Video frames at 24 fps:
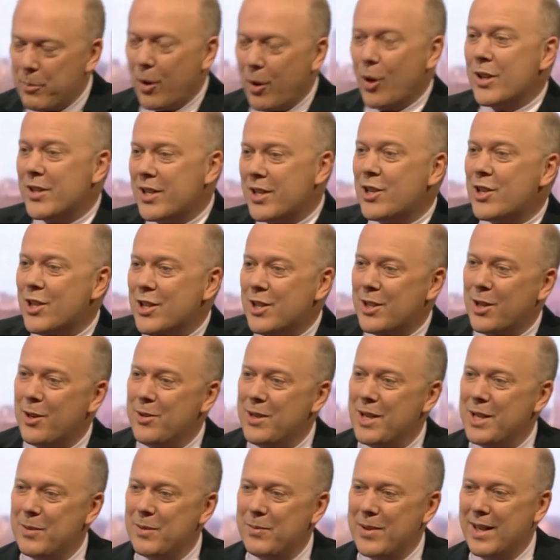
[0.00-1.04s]
politicians who
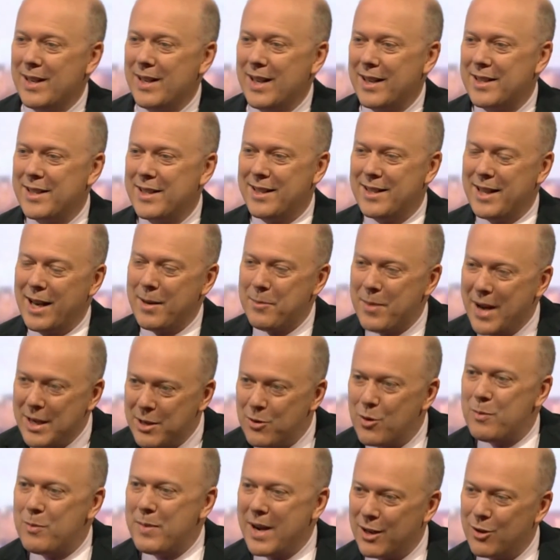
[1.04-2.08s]
need to be elected.
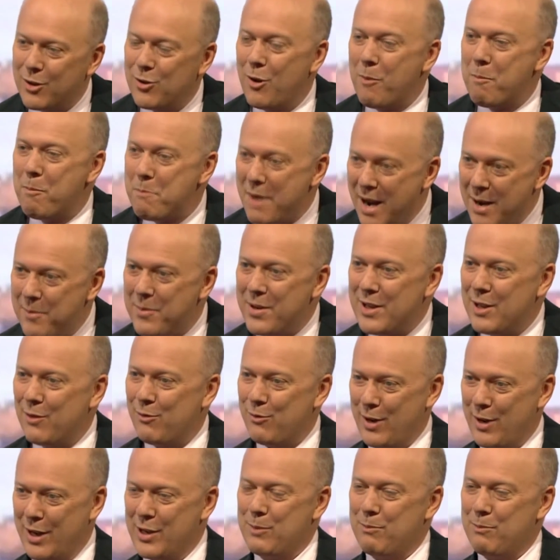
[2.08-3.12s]
Emmanuel Macron may be the
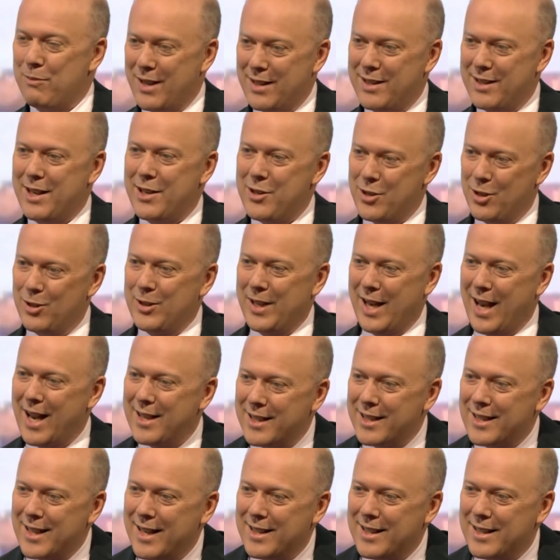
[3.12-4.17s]
French presidential
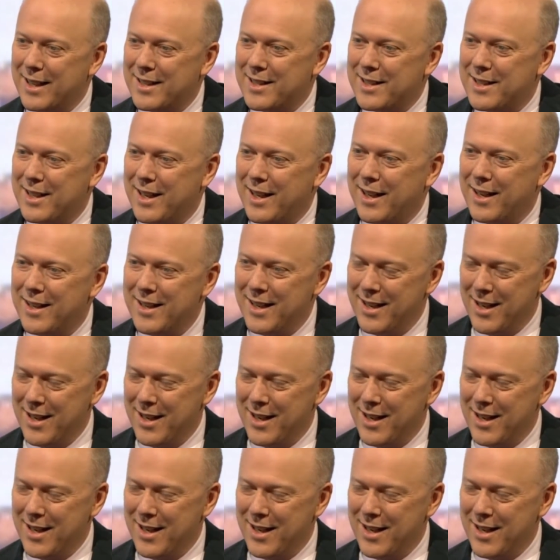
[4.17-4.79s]
candidate next year.